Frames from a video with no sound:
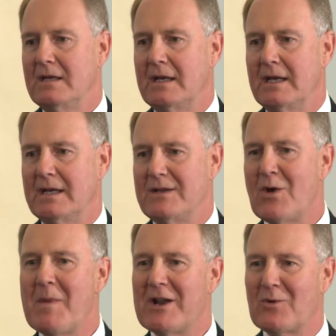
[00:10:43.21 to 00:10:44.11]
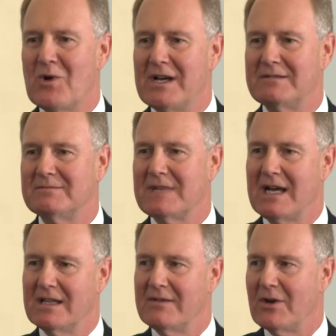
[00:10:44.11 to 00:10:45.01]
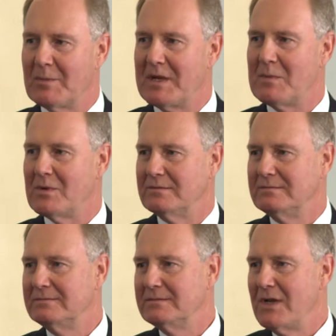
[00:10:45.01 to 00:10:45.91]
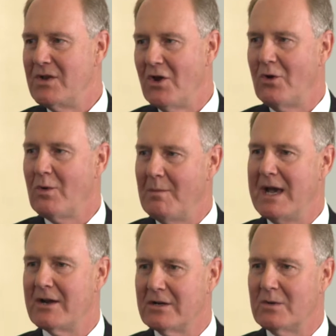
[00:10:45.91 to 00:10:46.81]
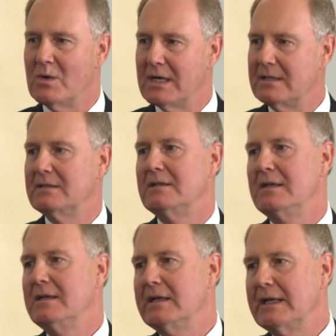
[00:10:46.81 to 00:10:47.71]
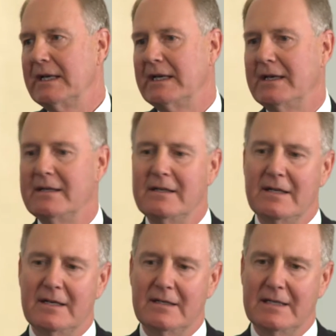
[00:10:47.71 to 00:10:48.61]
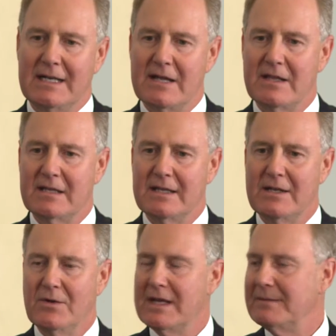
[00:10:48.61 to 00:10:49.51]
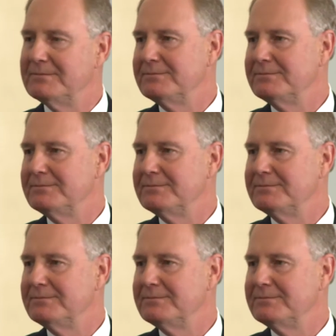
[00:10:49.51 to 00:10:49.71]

And no matter what, I love our people. No matter what. And, uh, and I think they know that.